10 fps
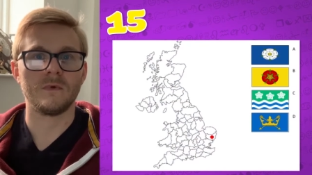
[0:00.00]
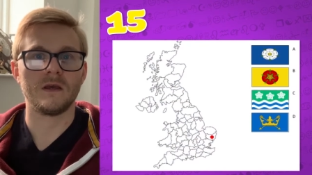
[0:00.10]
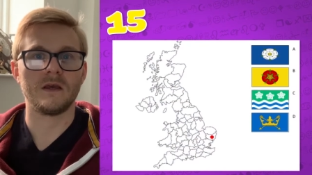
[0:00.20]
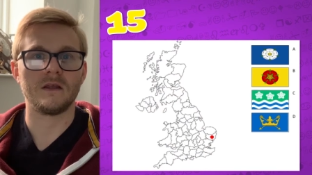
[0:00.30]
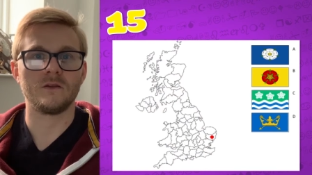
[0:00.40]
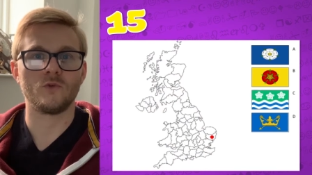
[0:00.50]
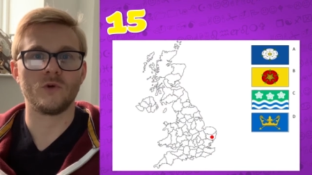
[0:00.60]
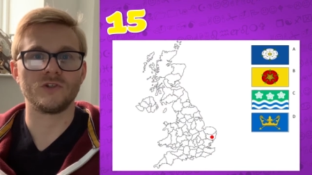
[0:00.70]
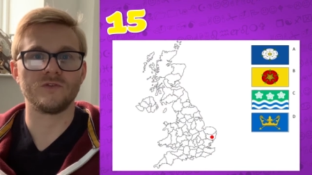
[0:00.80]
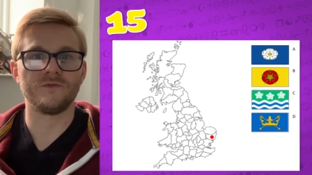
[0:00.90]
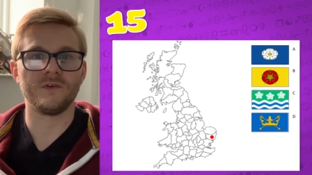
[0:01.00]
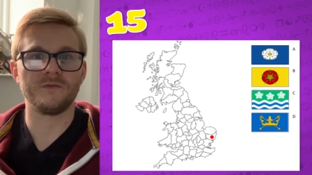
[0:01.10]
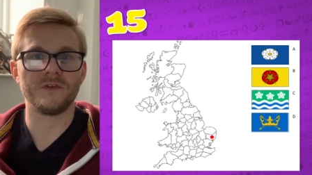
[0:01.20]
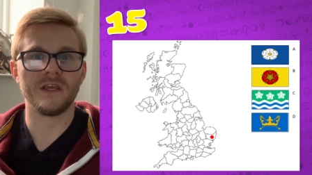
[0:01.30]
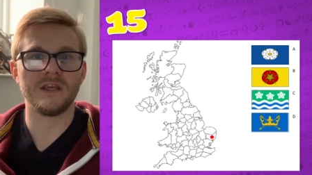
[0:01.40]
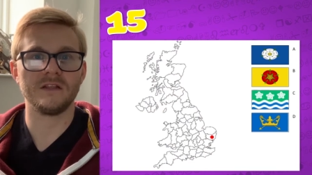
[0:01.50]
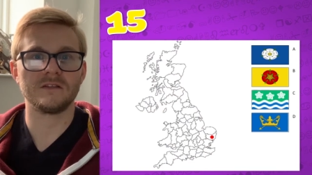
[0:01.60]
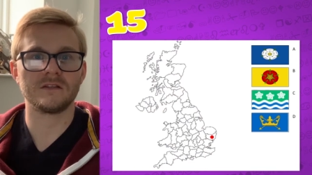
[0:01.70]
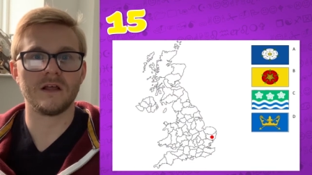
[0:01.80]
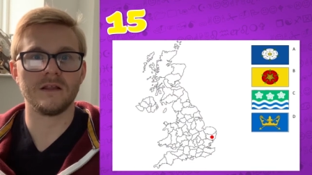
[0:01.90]
And question 15,
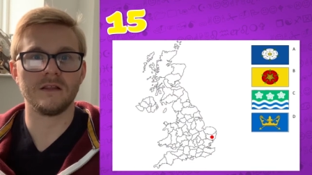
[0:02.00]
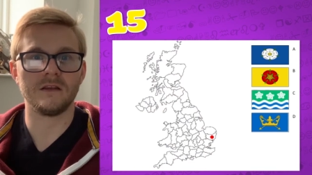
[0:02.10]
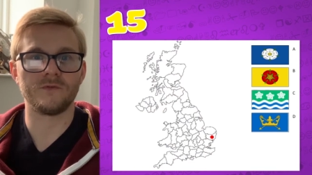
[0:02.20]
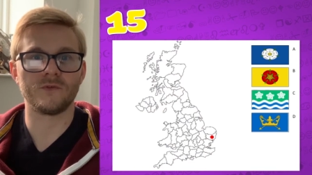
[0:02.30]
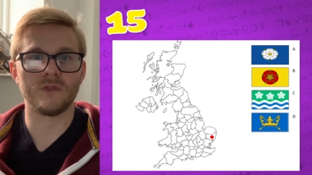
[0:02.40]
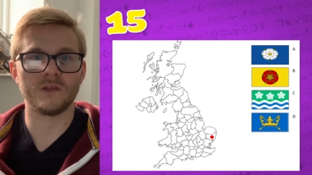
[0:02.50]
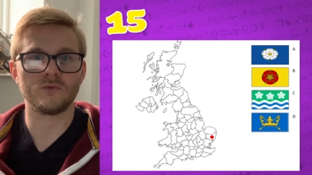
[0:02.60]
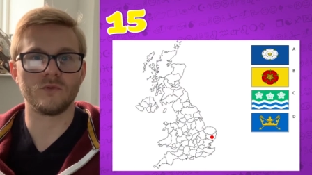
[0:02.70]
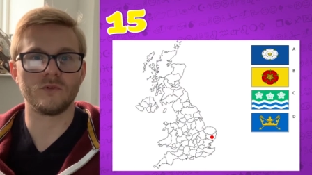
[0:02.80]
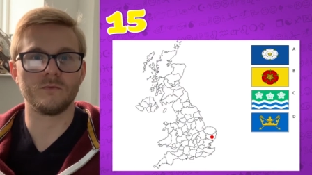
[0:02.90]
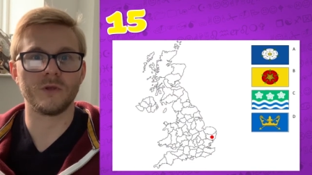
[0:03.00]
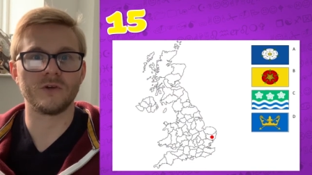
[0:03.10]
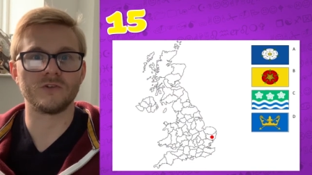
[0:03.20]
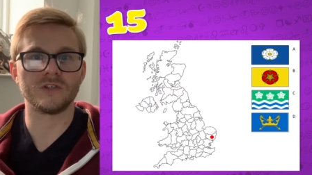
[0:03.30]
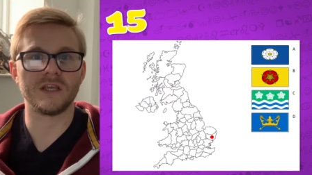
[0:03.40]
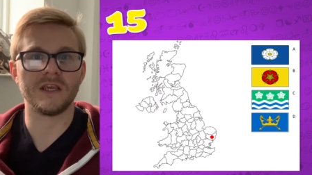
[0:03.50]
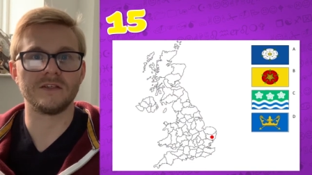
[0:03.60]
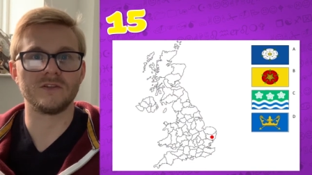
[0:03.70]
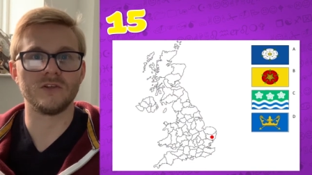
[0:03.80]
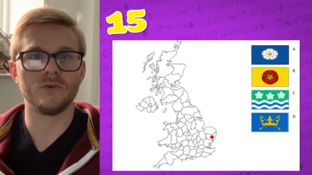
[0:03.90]
slightly different this one because it
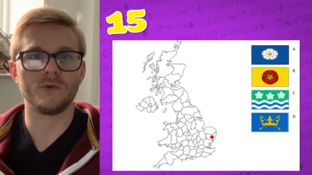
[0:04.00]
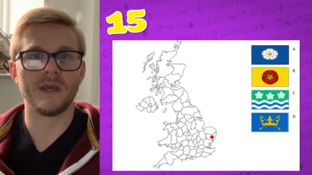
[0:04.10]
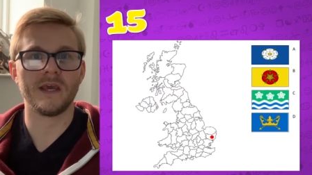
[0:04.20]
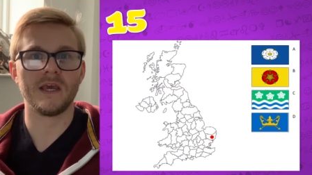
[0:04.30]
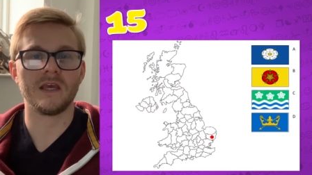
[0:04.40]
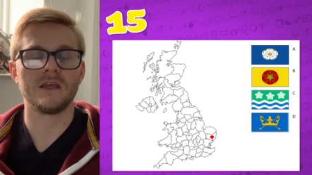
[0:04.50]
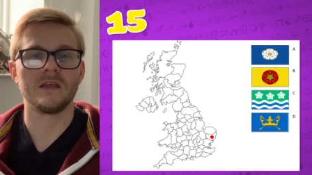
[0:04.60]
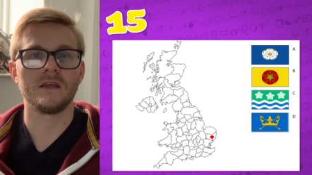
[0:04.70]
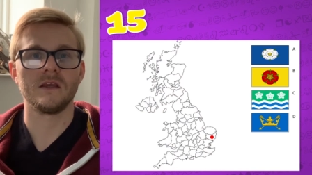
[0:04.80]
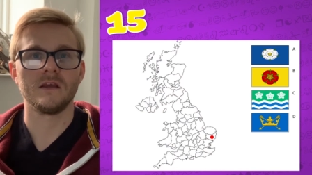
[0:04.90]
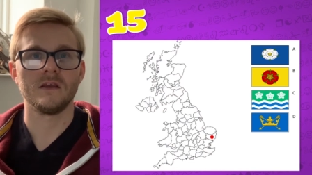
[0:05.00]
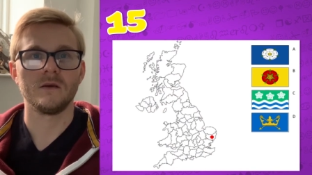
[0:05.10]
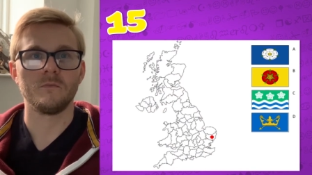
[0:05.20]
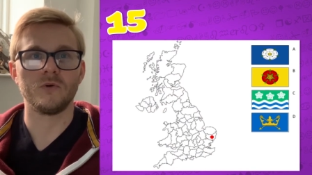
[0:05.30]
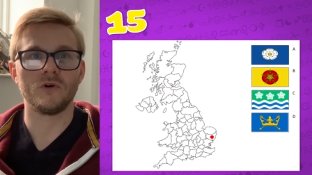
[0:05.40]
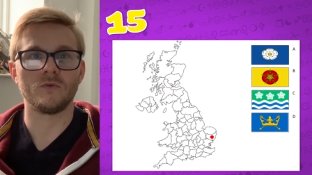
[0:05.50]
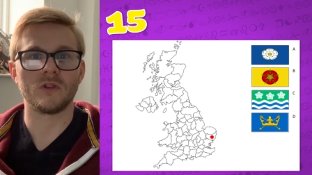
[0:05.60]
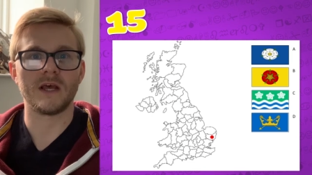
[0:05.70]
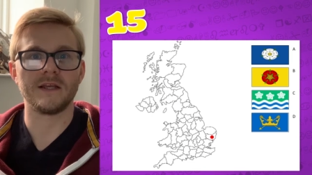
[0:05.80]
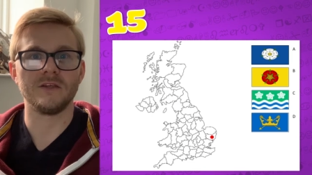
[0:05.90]
is the UK, but I would
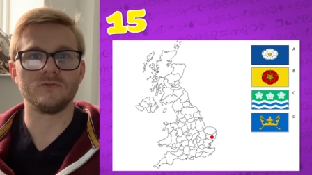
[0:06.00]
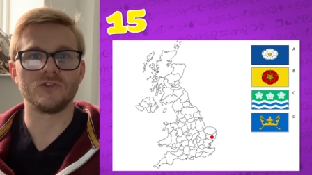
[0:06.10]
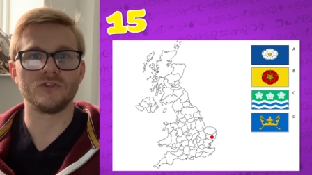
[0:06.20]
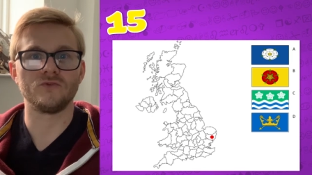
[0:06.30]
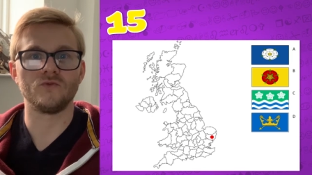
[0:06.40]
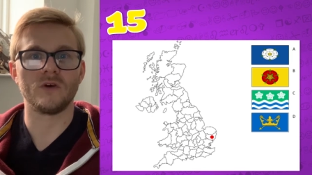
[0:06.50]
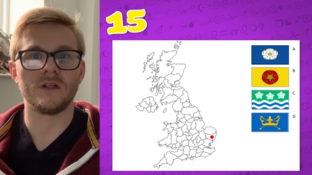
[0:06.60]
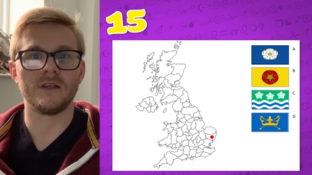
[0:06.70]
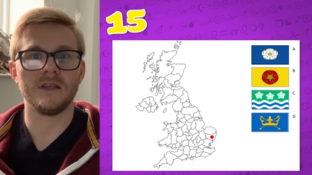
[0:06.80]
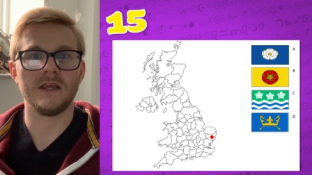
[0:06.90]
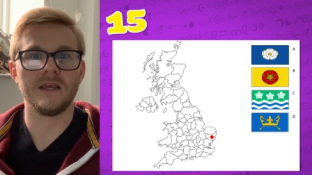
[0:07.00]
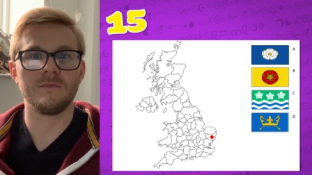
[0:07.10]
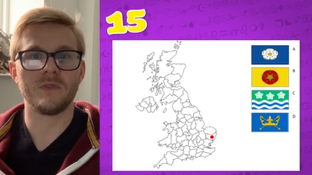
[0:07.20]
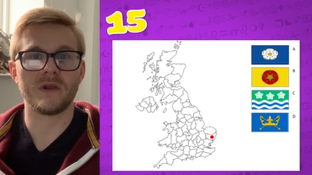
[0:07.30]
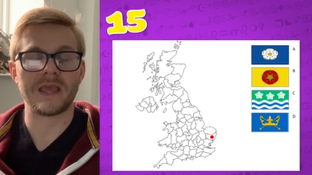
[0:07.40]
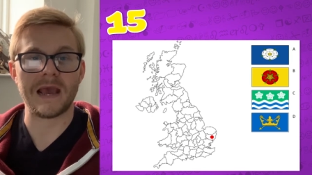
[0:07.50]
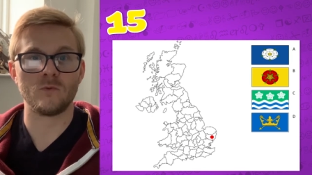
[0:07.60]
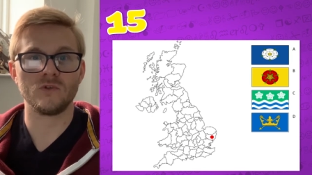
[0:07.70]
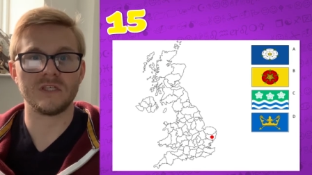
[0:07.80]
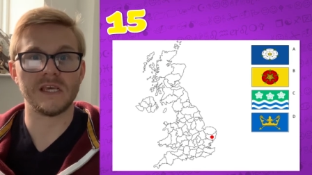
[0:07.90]
like you to name the
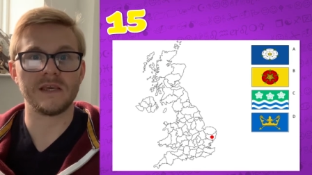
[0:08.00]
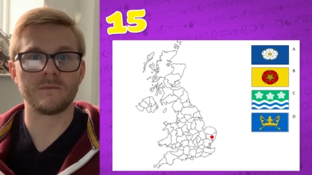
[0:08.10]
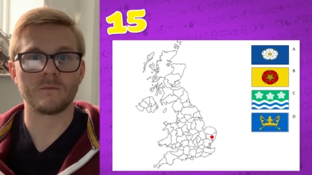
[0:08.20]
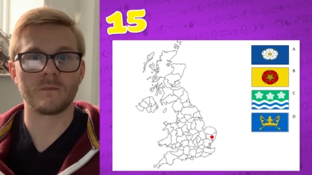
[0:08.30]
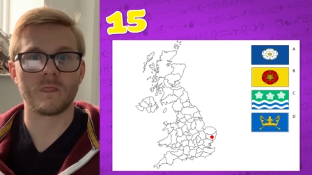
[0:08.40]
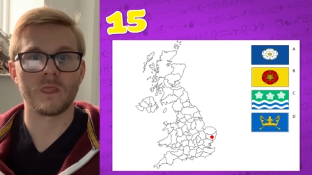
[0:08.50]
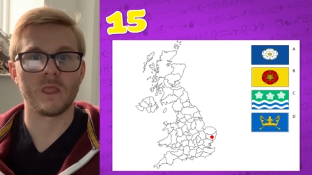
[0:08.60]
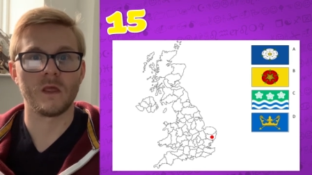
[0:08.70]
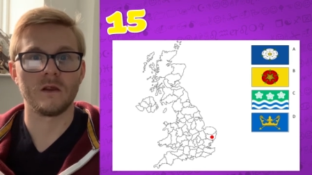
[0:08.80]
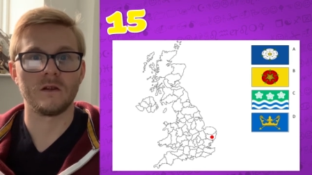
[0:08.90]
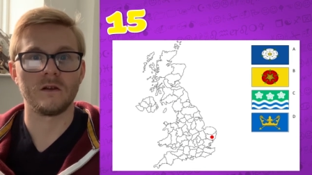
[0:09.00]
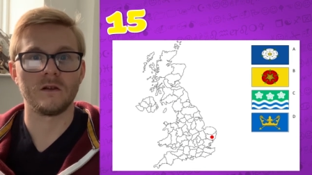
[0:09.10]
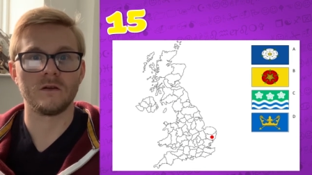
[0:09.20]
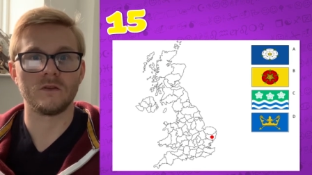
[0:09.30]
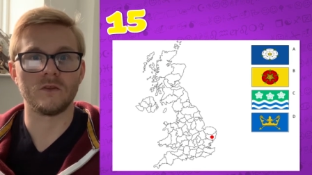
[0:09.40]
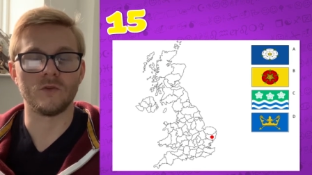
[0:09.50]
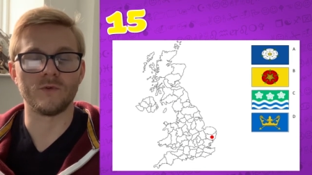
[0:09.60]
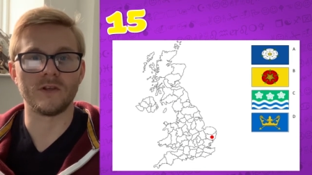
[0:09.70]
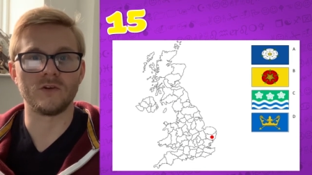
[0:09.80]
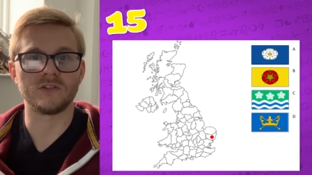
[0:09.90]
county that the
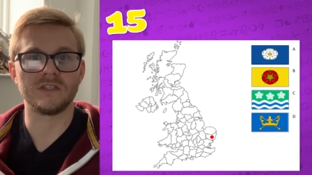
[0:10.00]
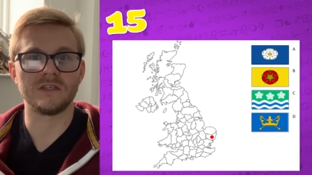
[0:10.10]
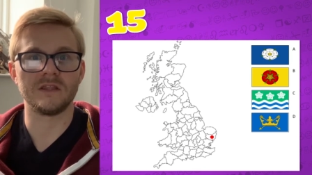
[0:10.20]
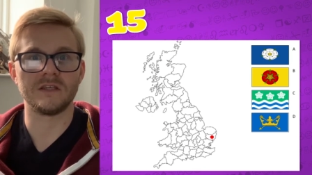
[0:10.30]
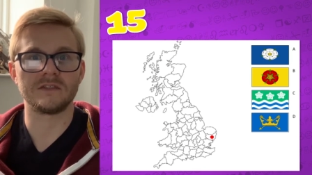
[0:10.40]
red dot is in this